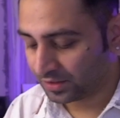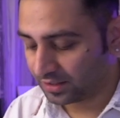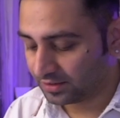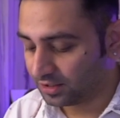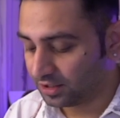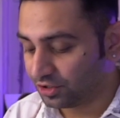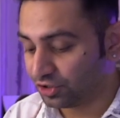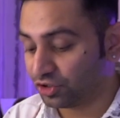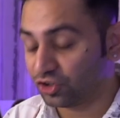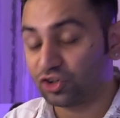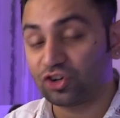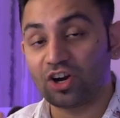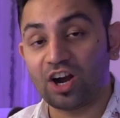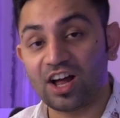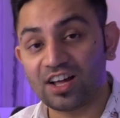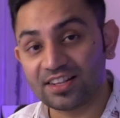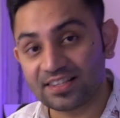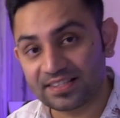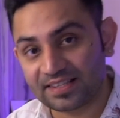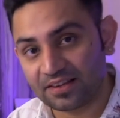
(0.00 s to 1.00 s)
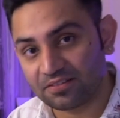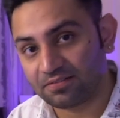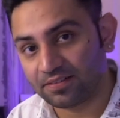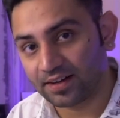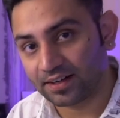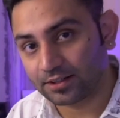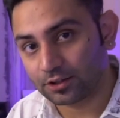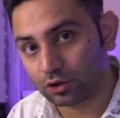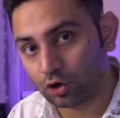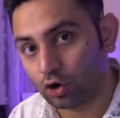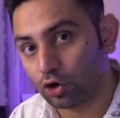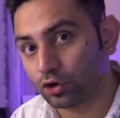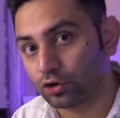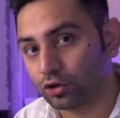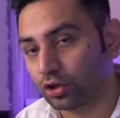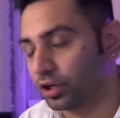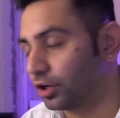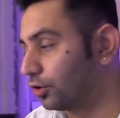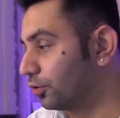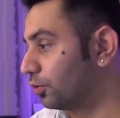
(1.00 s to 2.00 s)
the trance effect
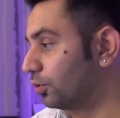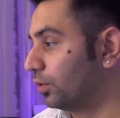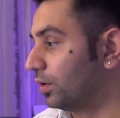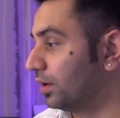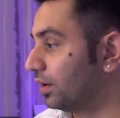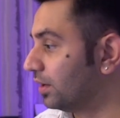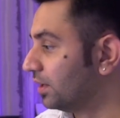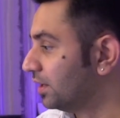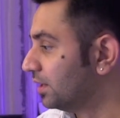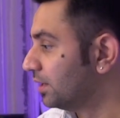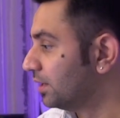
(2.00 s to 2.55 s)
on the controller.